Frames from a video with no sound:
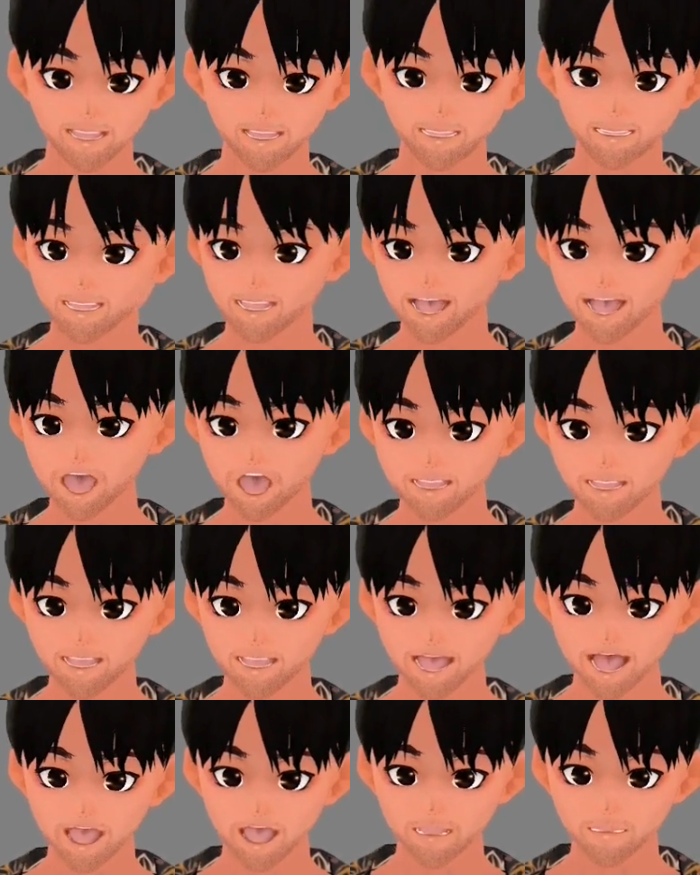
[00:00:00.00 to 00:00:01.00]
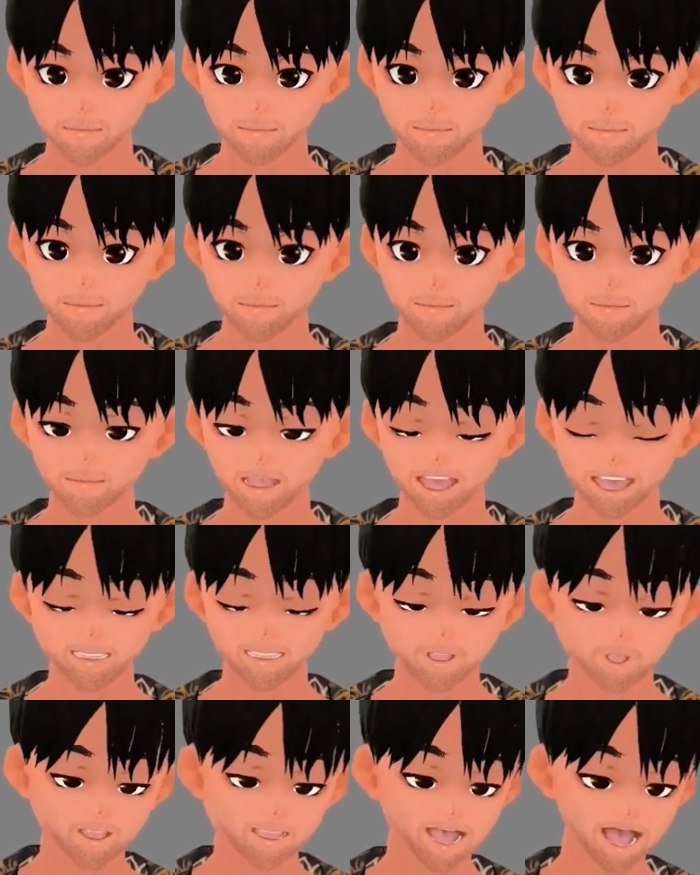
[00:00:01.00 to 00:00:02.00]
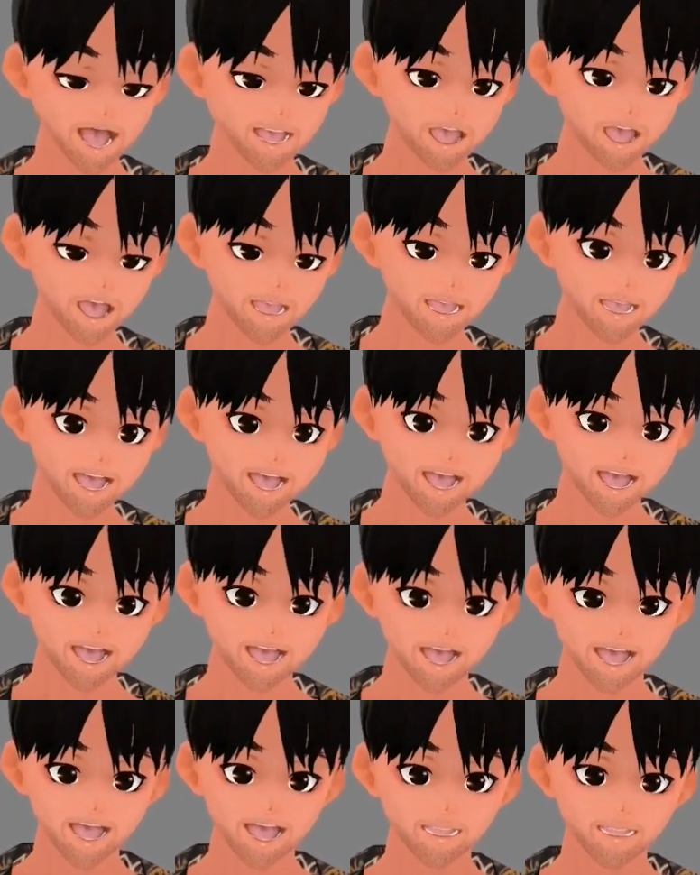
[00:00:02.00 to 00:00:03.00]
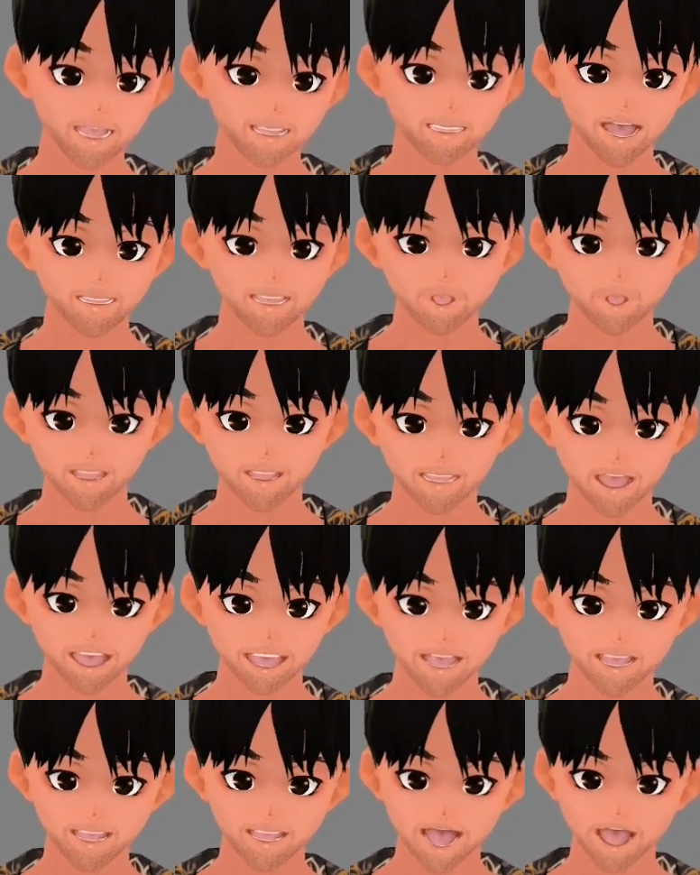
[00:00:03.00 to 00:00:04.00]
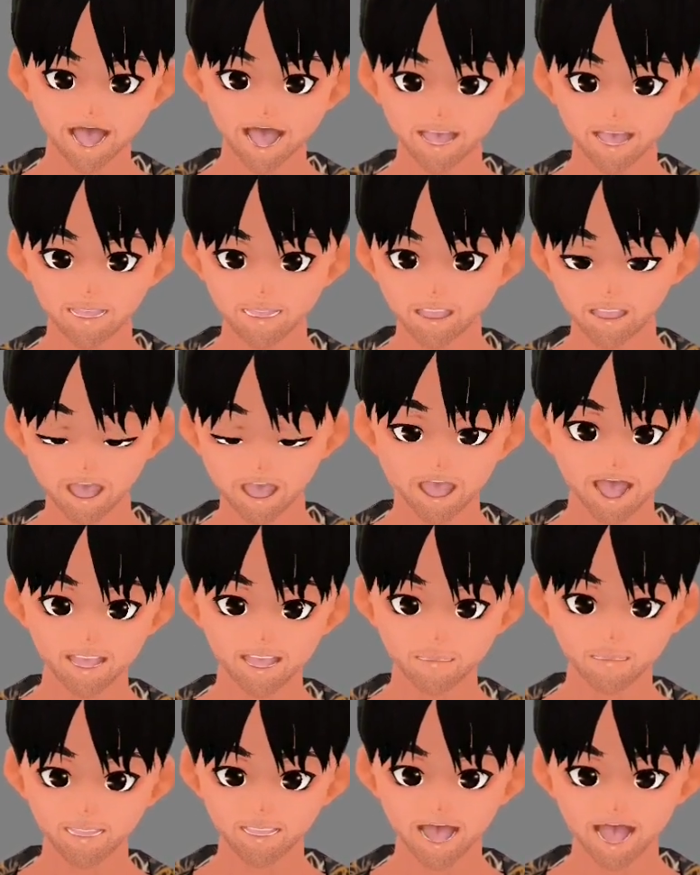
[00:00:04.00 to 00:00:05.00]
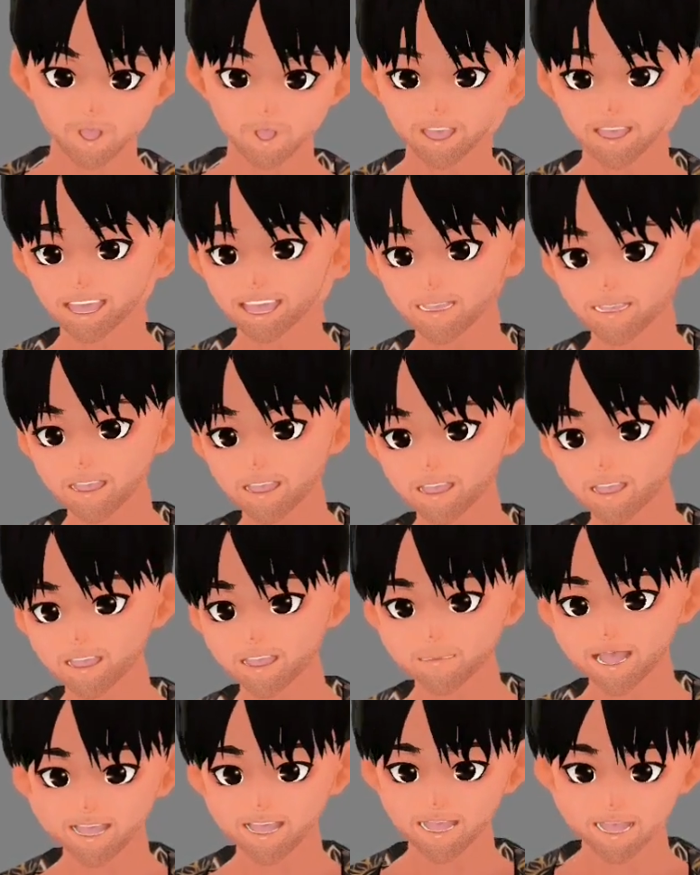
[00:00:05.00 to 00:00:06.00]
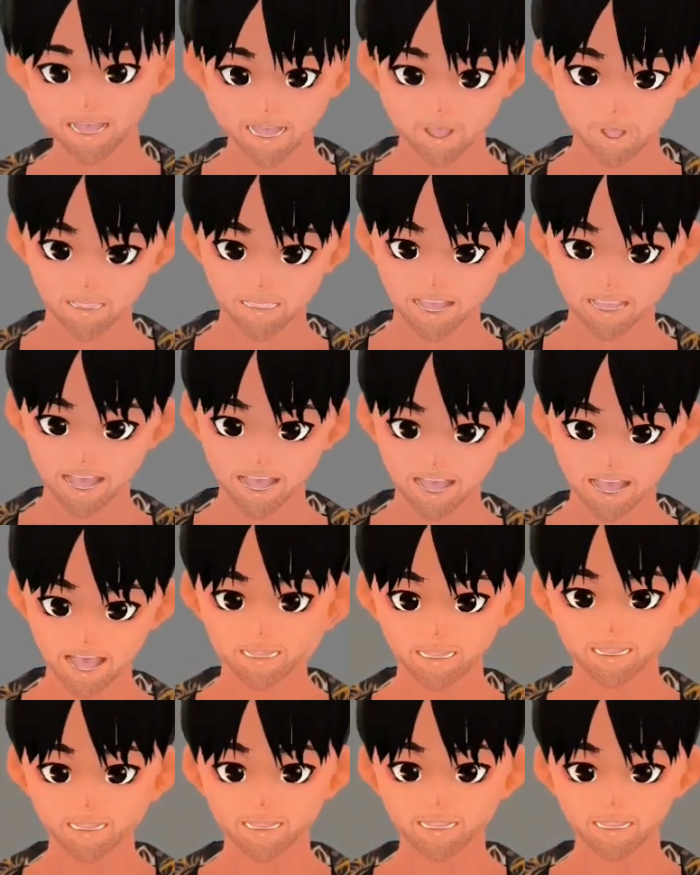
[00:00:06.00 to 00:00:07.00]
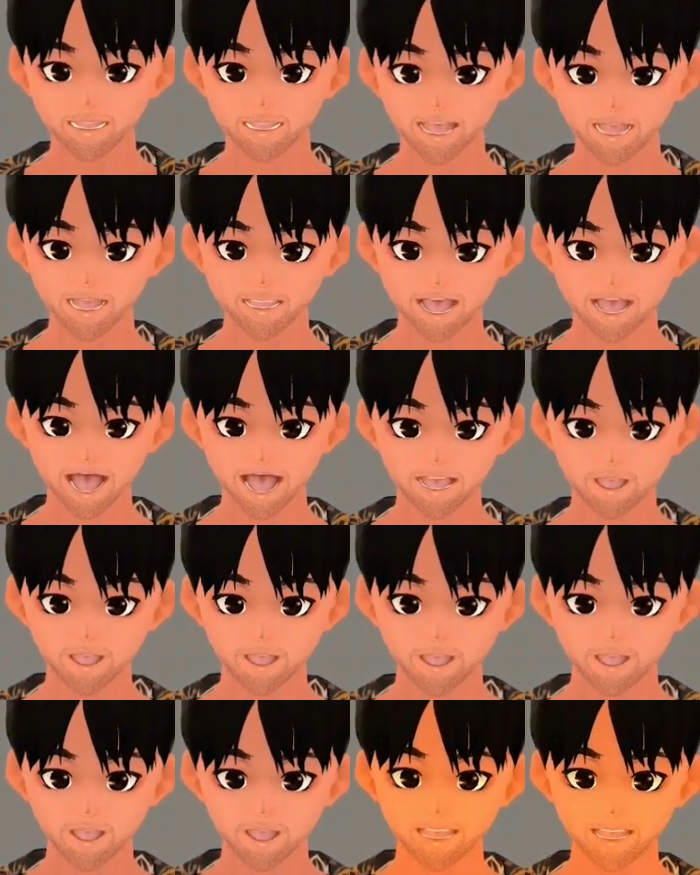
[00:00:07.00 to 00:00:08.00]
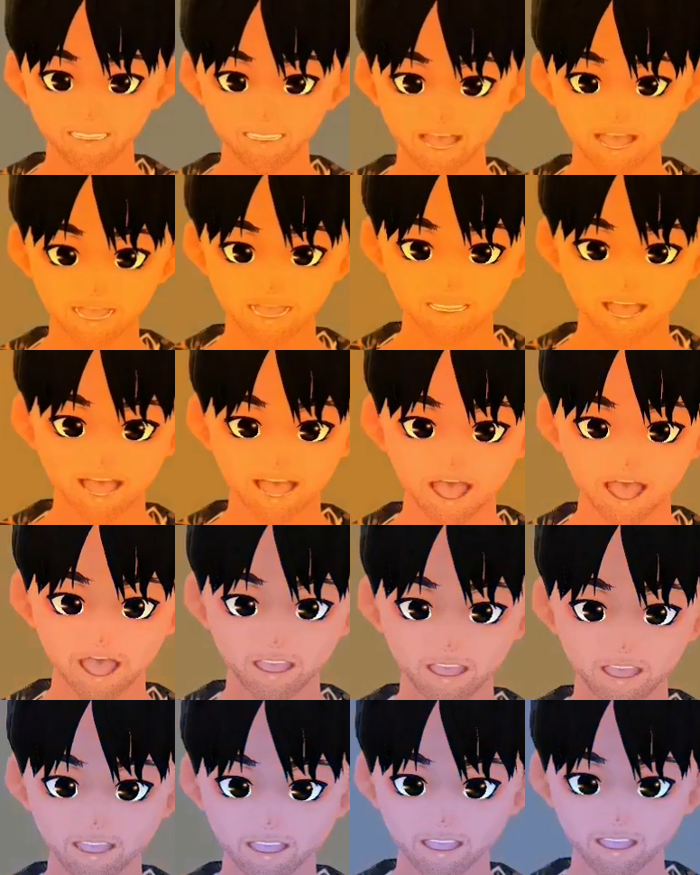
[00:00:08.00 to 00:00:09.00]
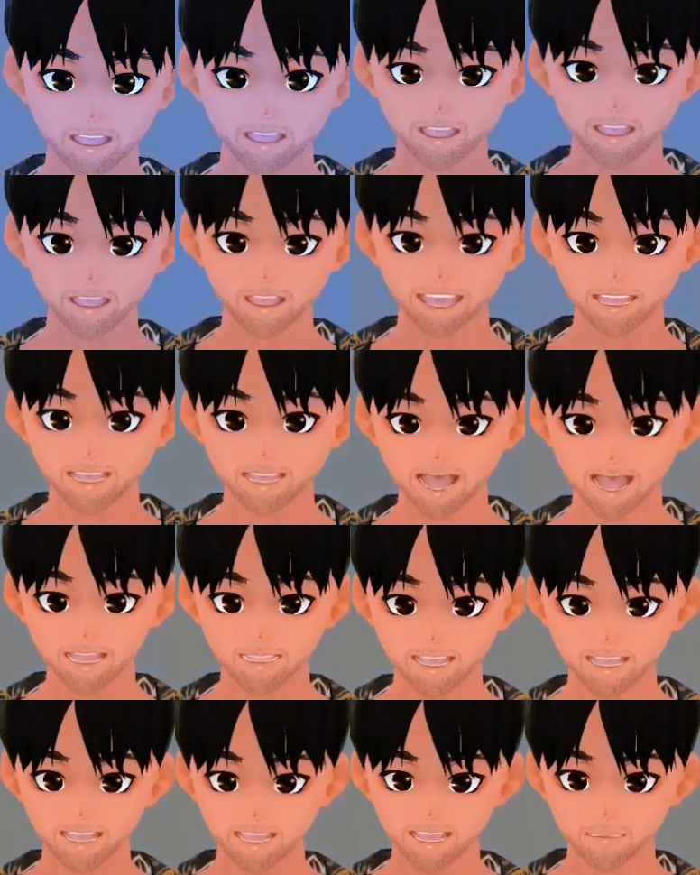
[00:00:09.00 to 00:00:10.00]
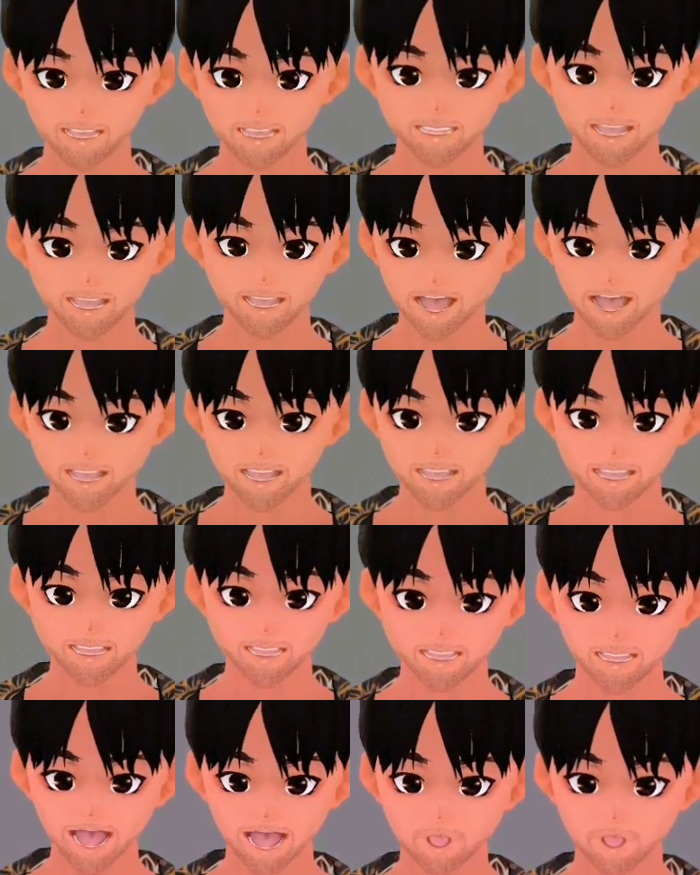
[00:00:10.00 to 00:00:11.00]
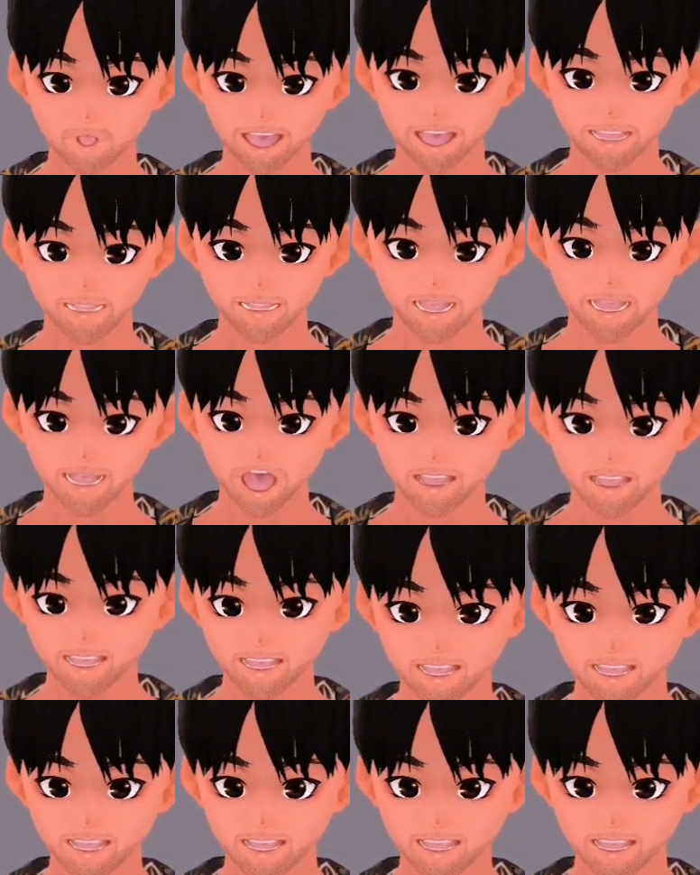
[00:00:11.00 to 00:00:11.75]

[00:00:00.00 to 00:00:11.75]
is probably the best one, I think, if you just want to match your background or whatever that you're using. If you enable it, you can change the temperature and just change the tint or whatever you want.